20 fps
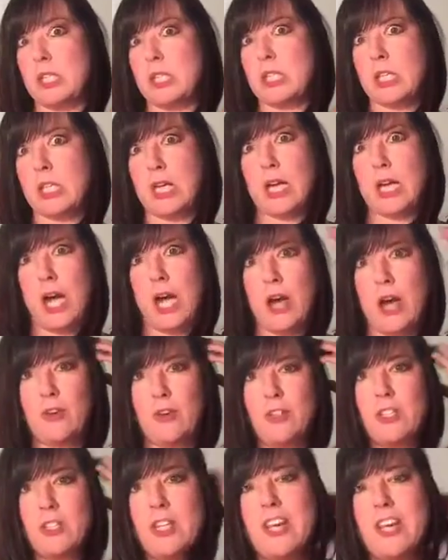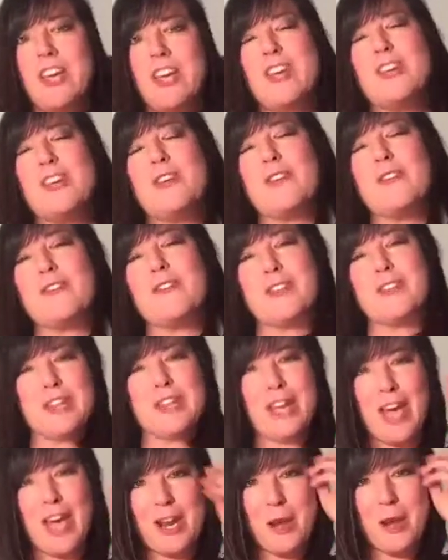sticking out. You
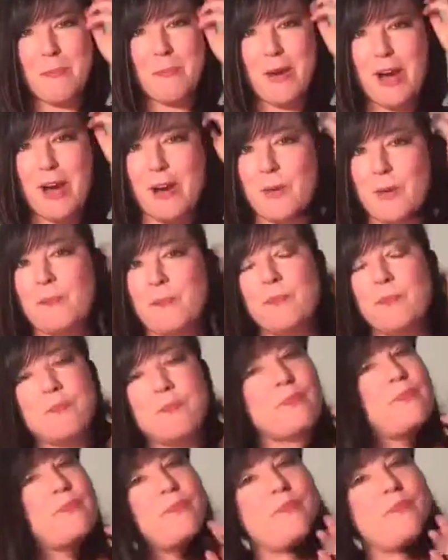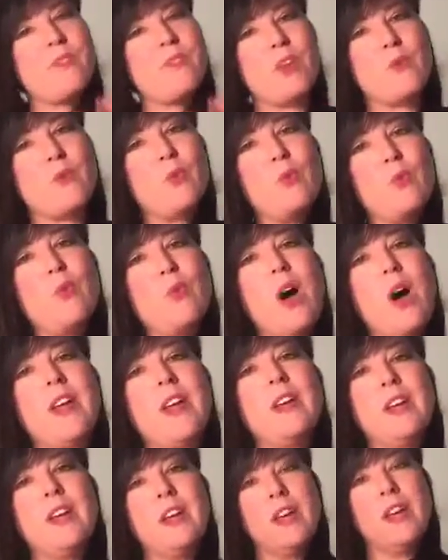forget about
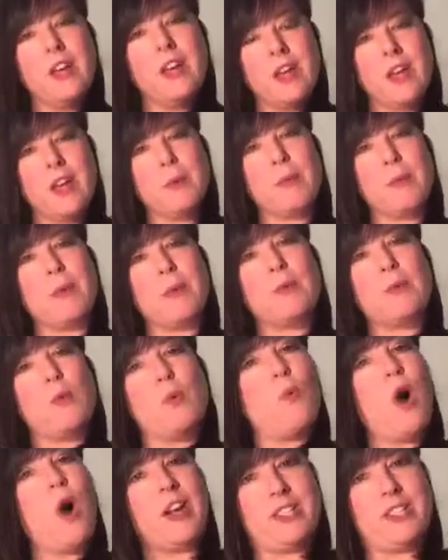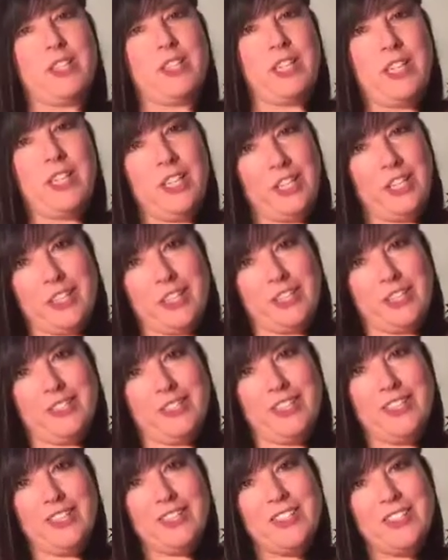what people want to hear.
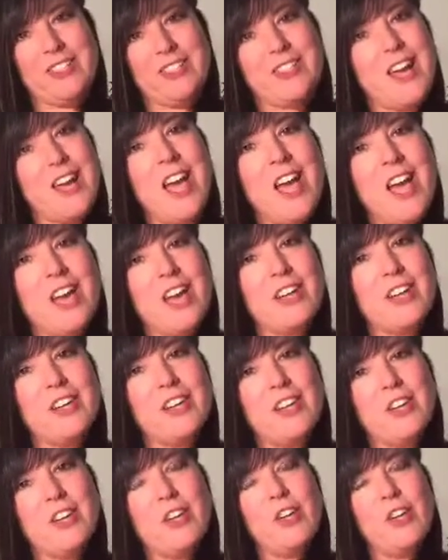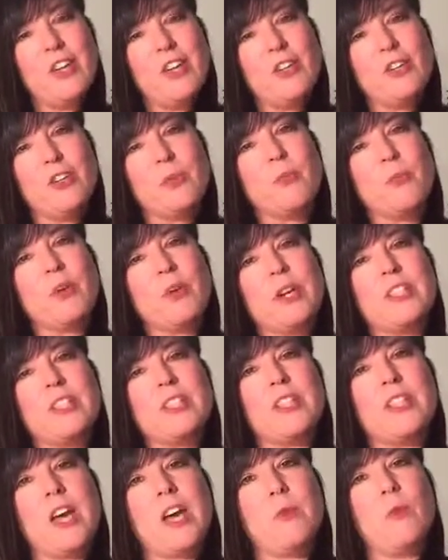Instead, you bring
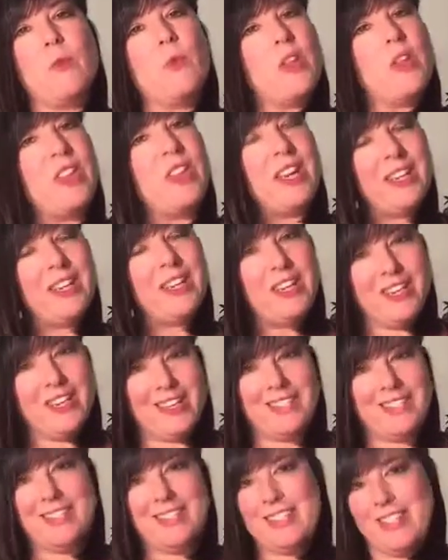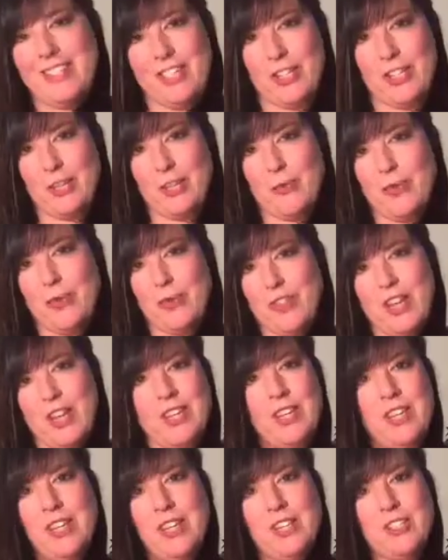to them what they need to hear, what they
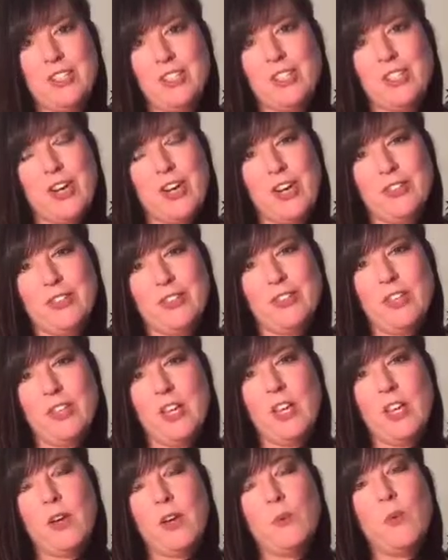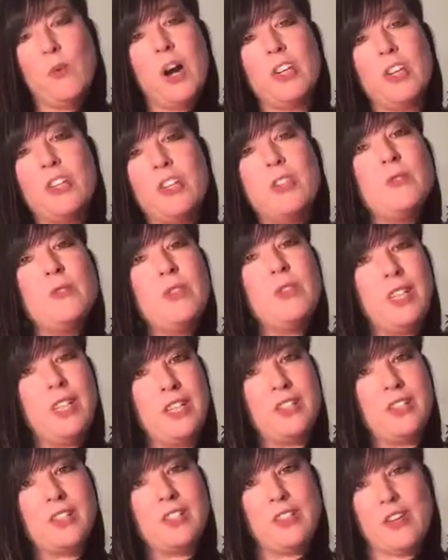need to know. And what you
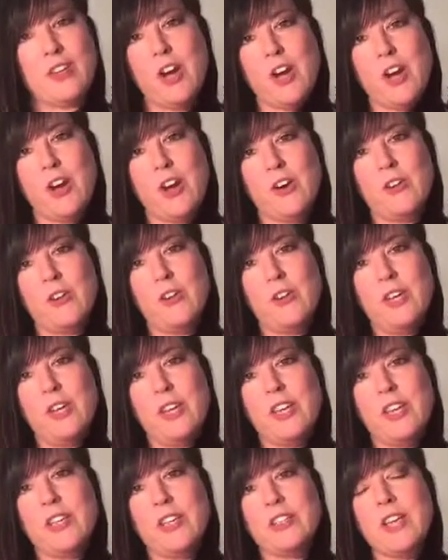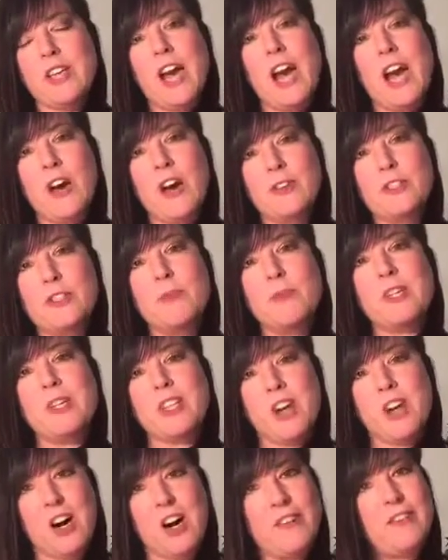need to know is how to be
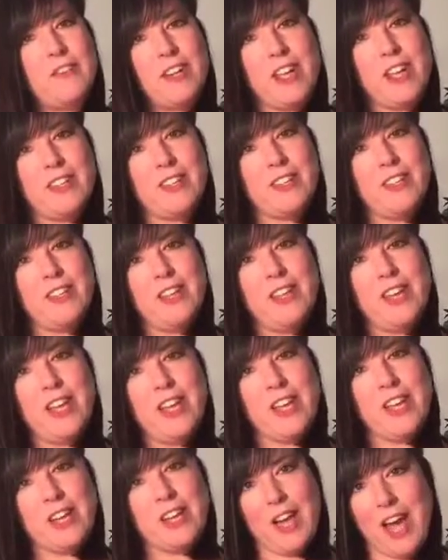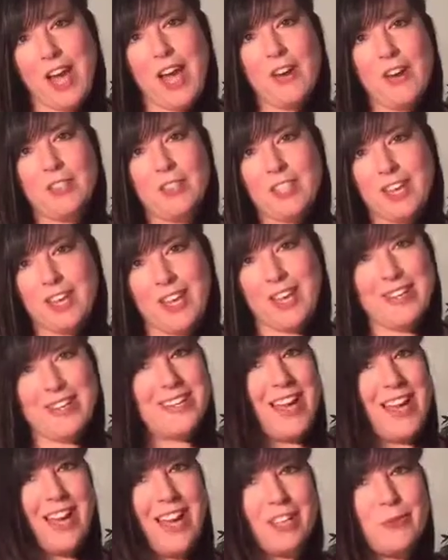confident and how to
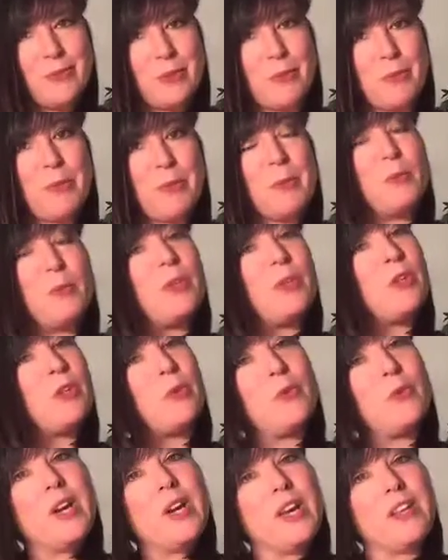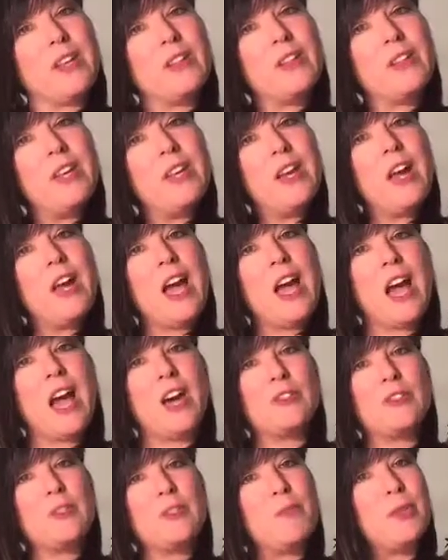connect with the people you're with,
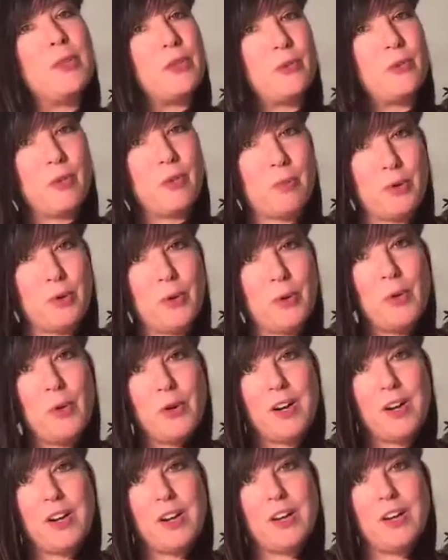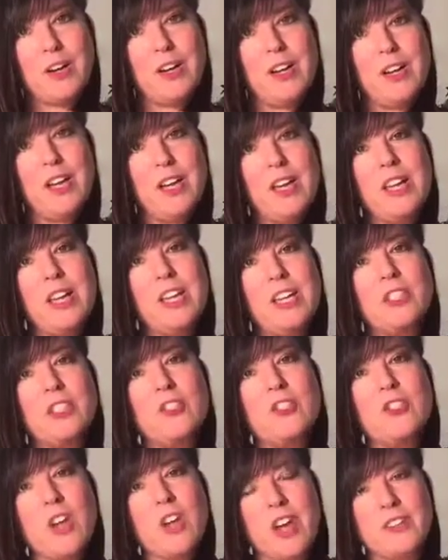how to build rapport
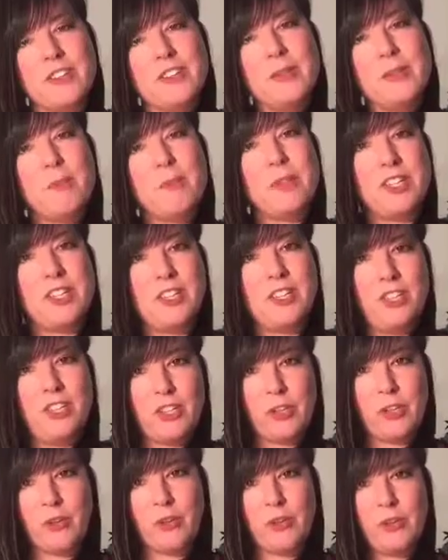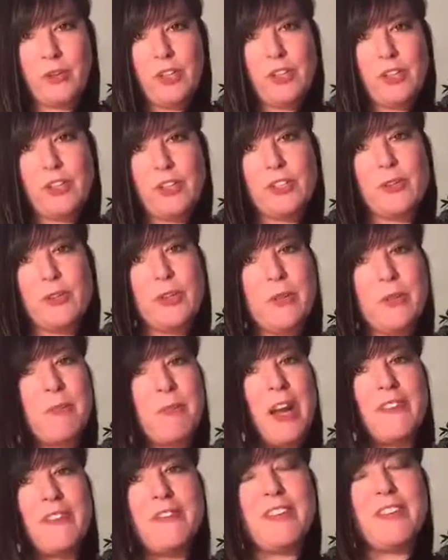and just be you. So in
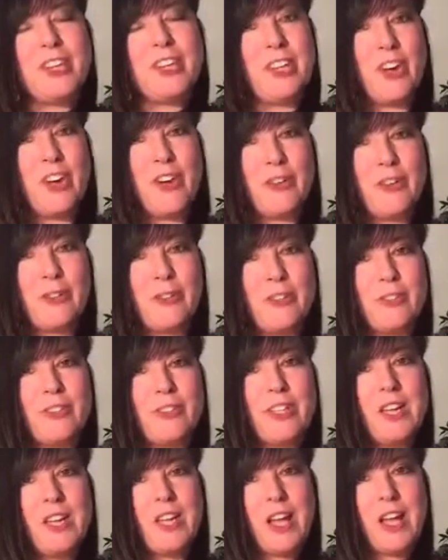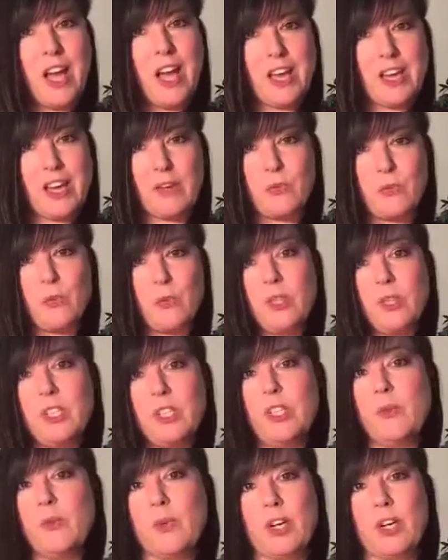my videos, I have
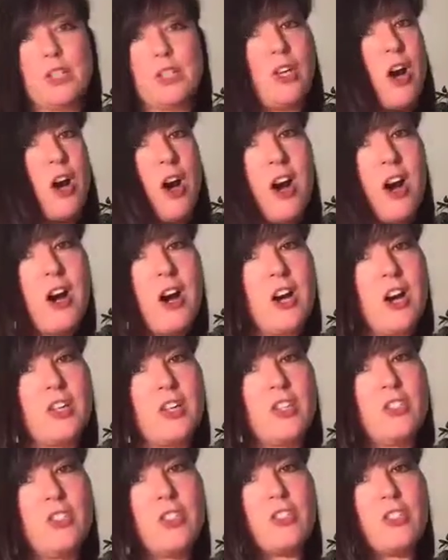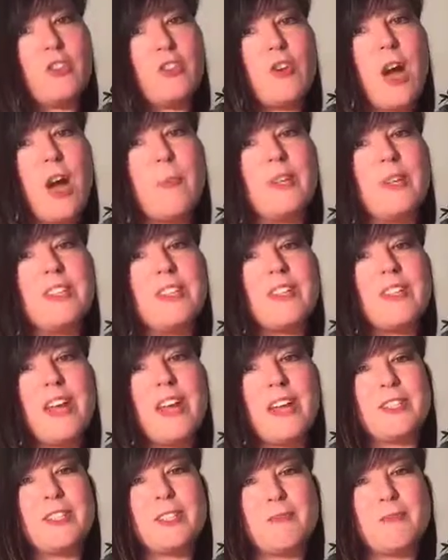really worked hard to just drop into
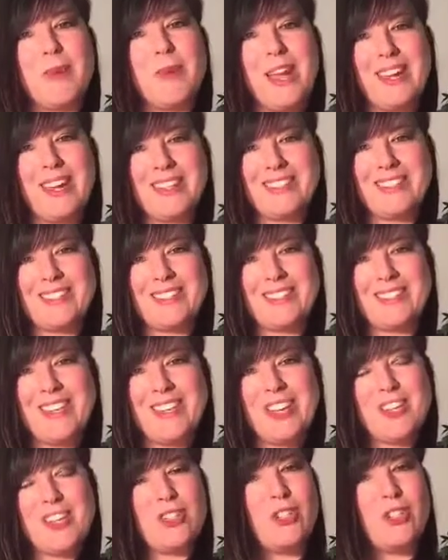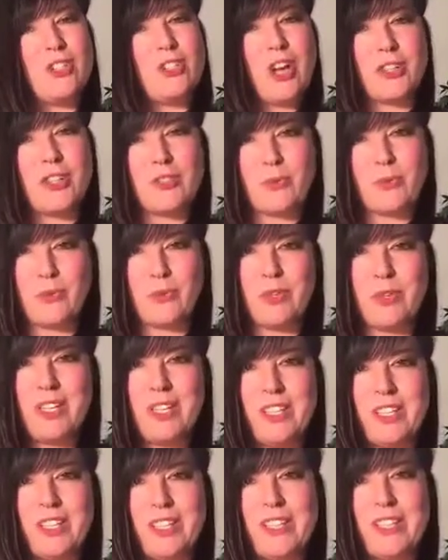that space, to just
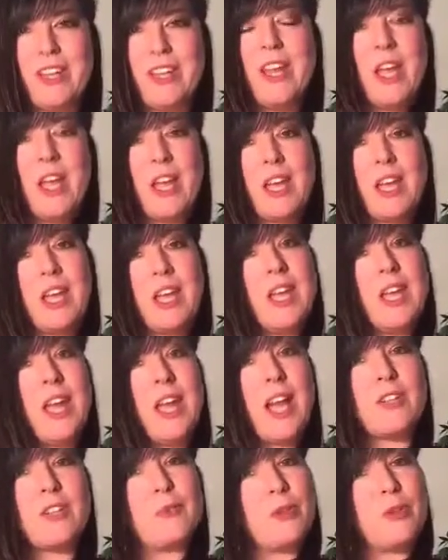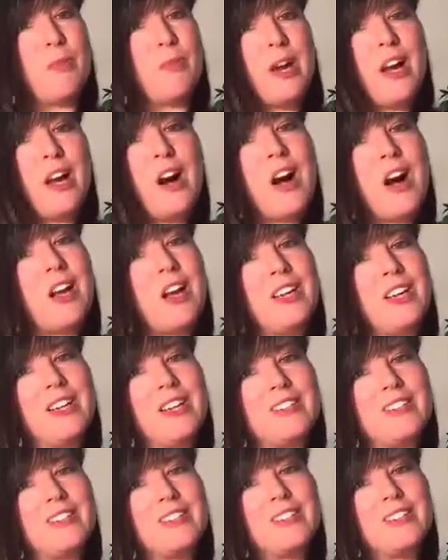really connect with my
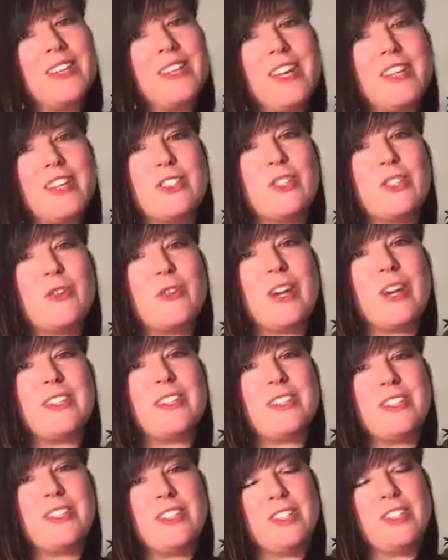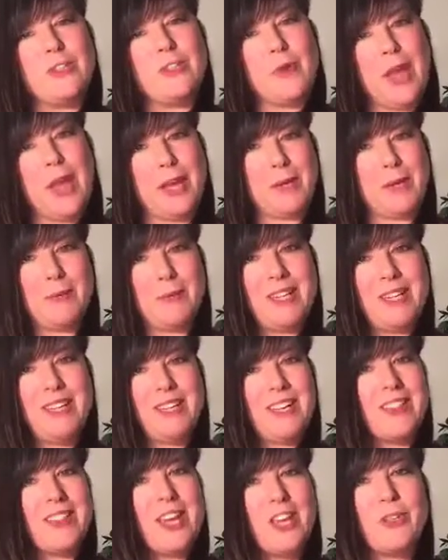audience. It's great to see you, Amy,
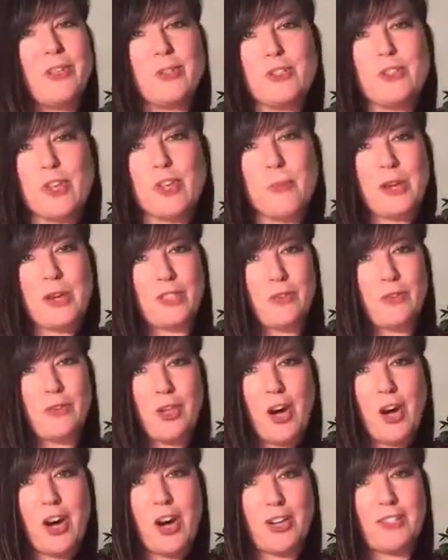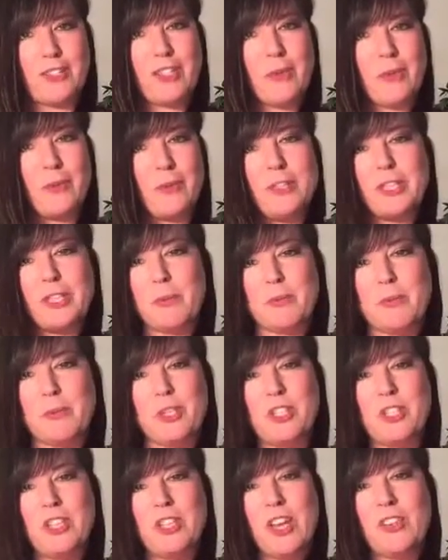and thank you so much for the hearts. I really
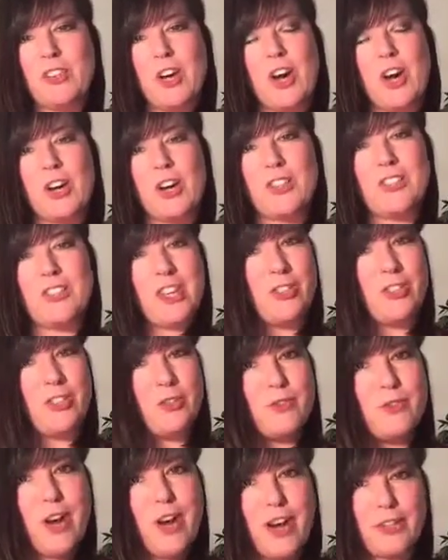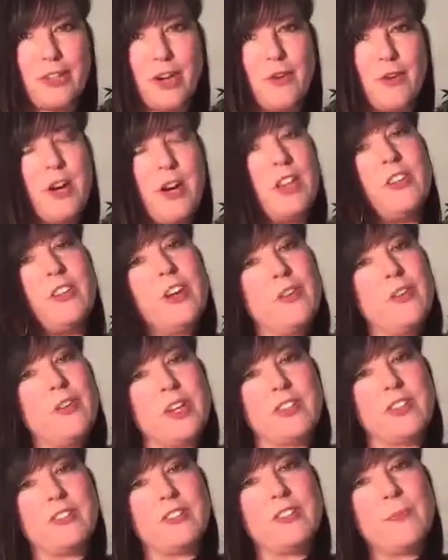appreciate the hearts. They do not go
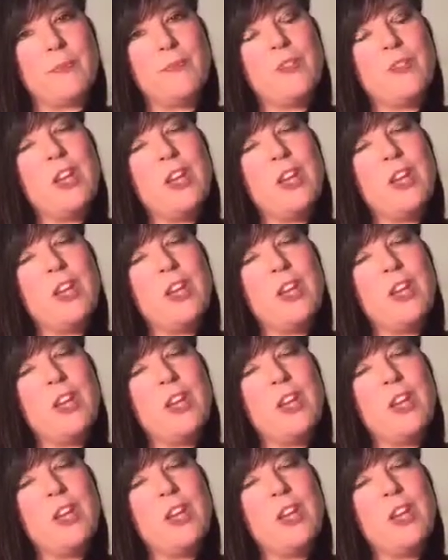unnoticed.